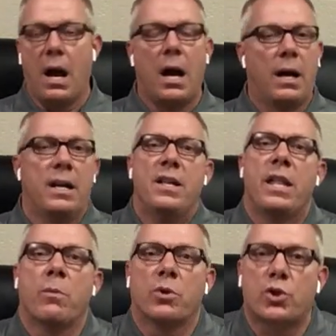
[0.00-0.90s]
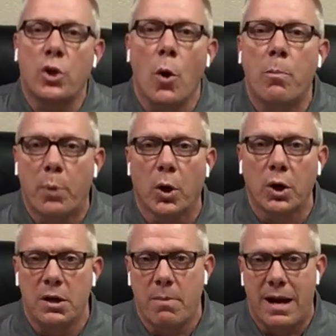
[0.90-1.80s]
Uh, they were so
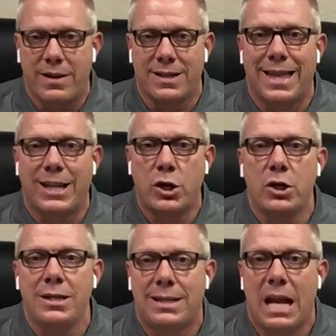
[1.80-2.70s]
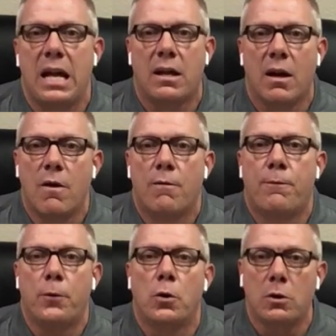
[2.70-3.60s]
burdened by this, they couldn't take
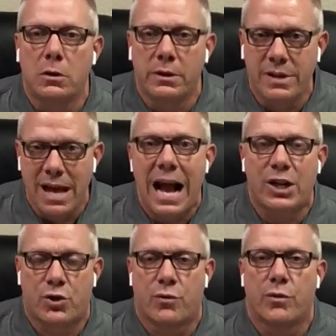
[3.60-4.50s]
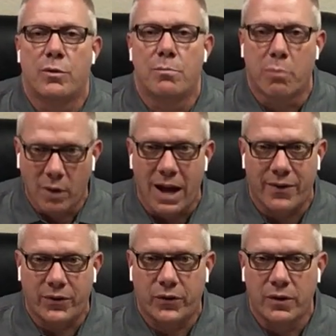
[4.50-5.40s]
full natural
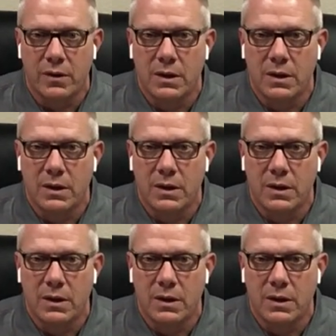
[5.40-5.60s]
breaths.